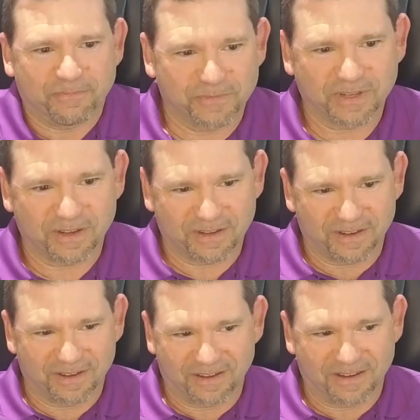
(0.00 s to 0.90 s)

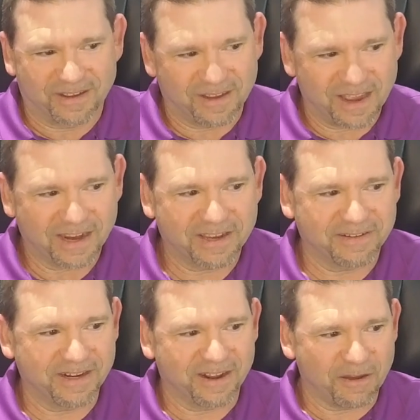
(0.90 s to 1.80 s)
I
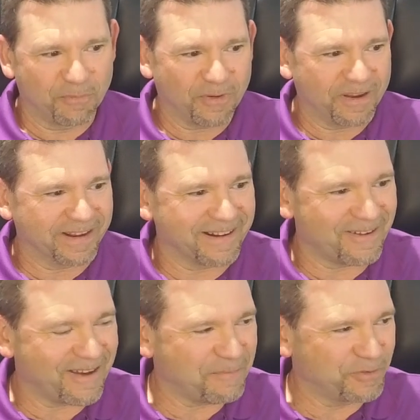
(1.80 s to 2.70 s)
could, I
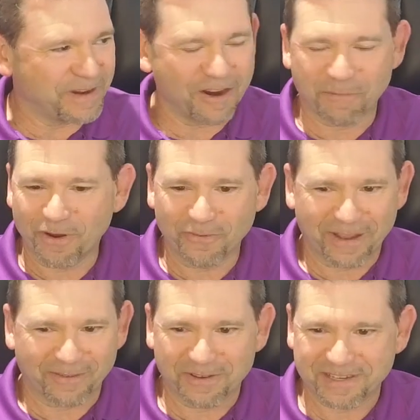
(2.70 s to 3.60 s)
moved out on my own
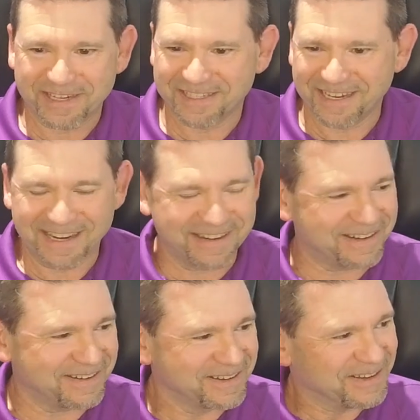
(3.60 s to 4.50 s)
when I was 18,
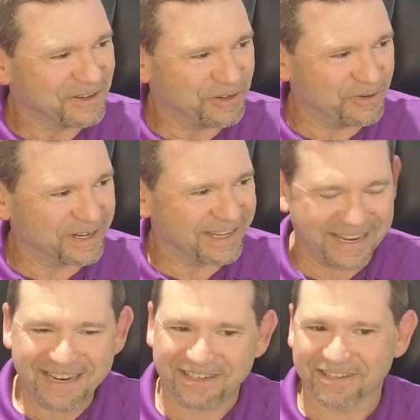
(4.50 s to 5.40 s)
and you could
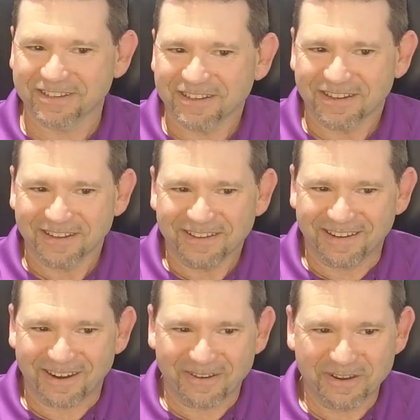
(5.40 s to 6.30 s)
eat.
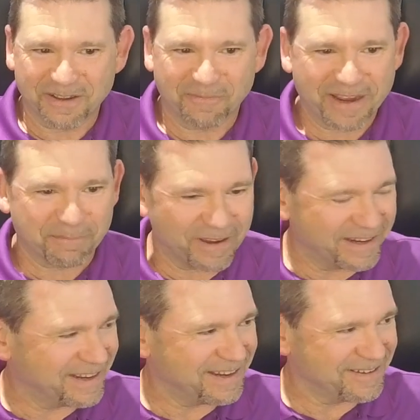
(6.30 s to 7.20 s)
You can make
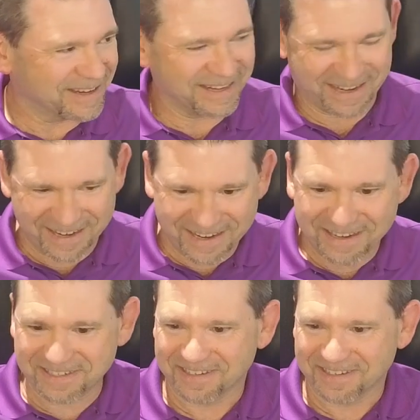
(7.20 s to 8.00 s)
money. You could eat.